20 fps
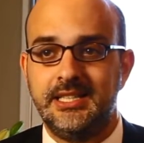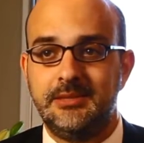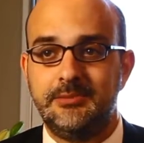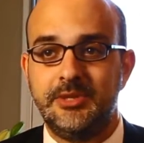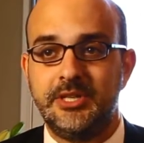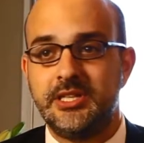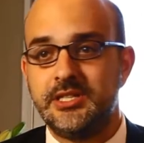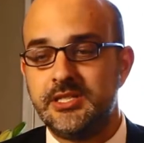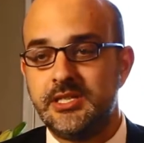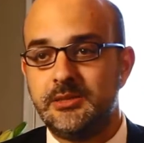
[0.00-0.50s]

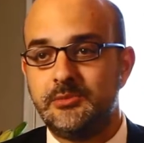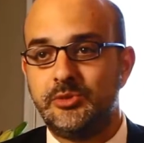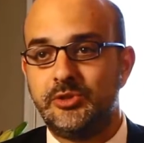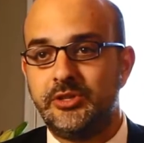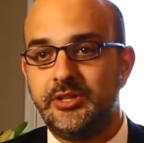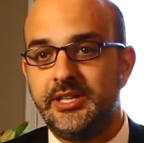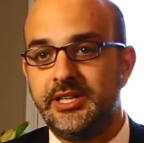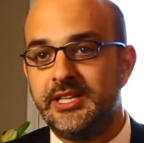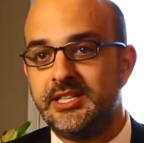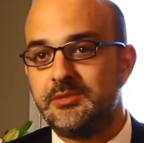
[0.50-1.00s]
because the
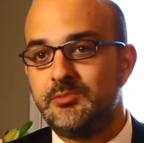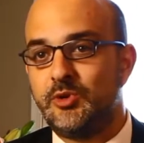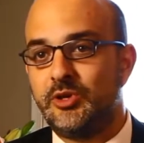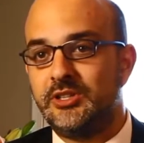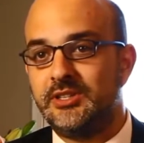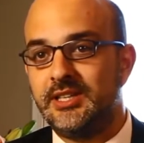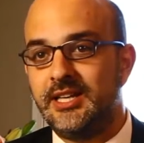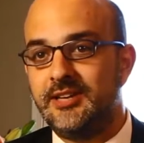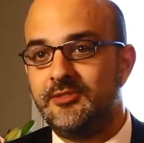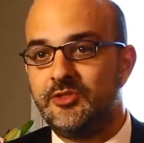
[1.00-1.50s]
employee has more
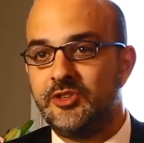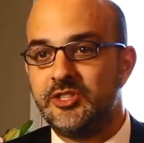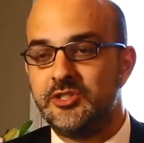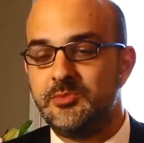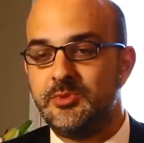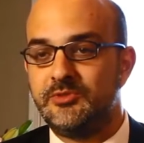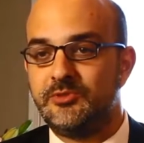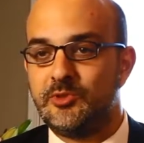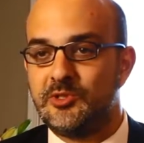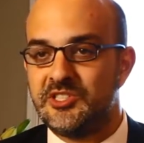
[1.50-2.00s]
leverage
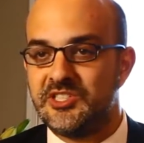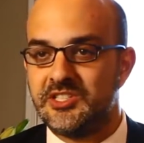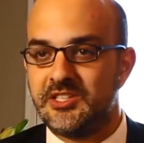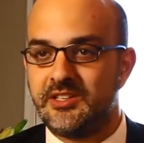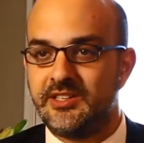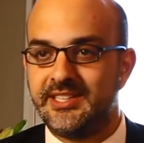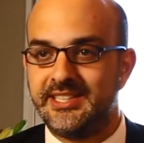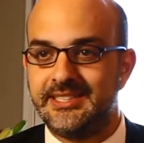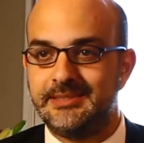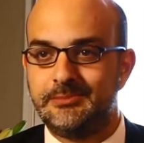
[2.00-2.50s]
before
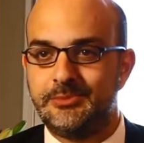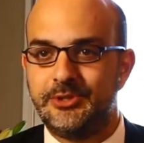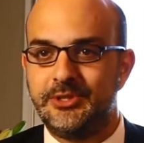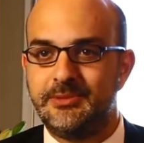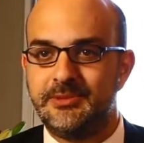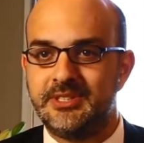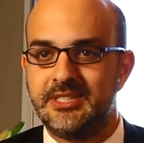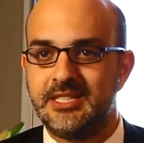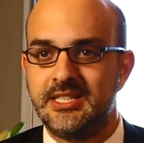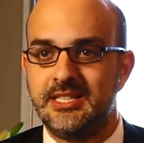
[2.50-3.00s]
starting
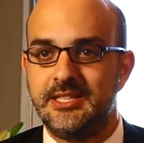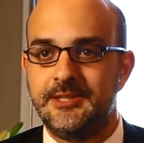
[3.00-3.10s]
employment.